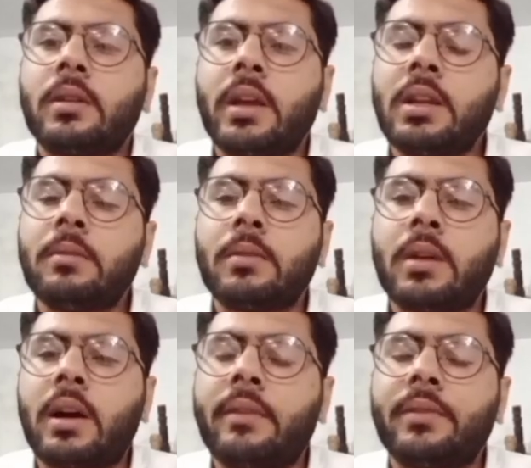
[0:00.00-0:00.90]

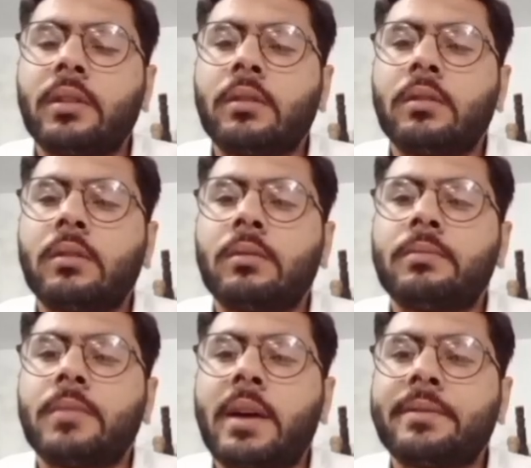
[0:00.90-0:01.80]

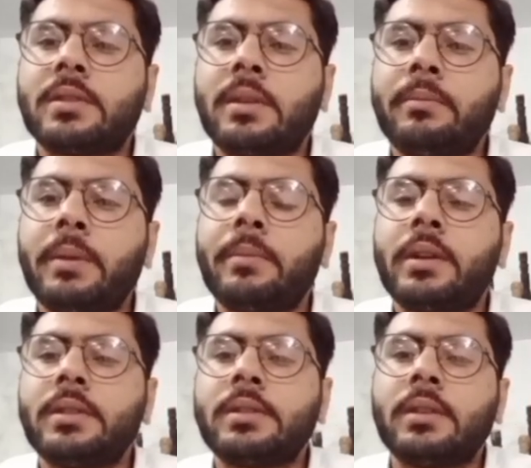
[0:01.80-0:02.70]
of some
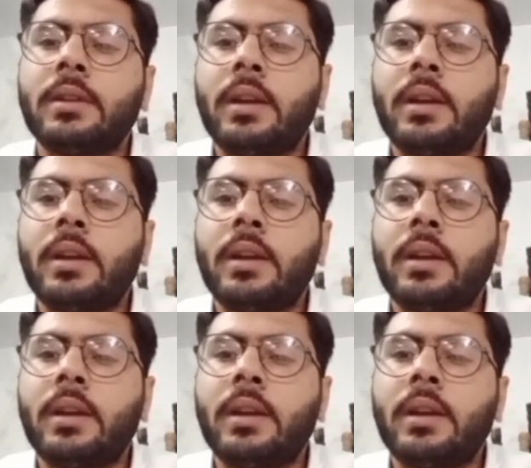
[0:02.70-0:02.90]
members